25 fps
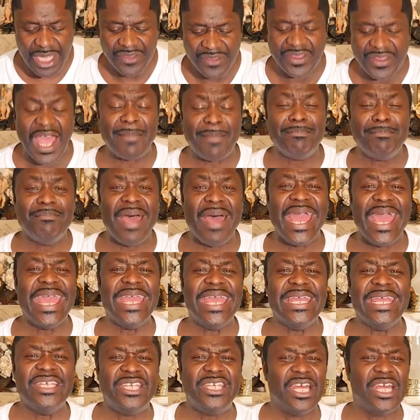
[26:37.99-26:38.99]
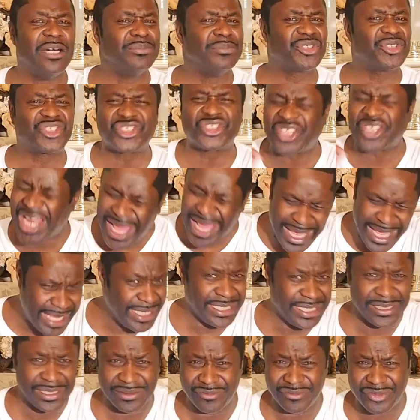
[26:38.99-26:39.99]
that made them
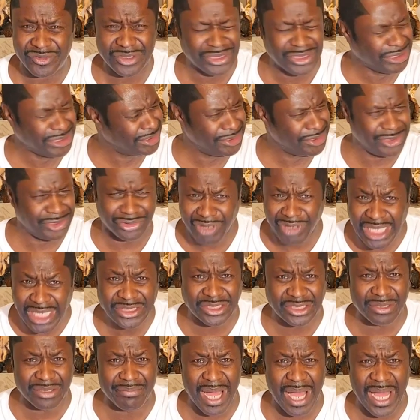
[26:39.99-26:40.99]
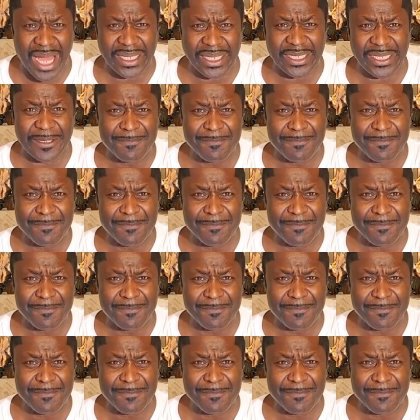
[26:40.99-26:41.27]
slaves. Good gracious almighty.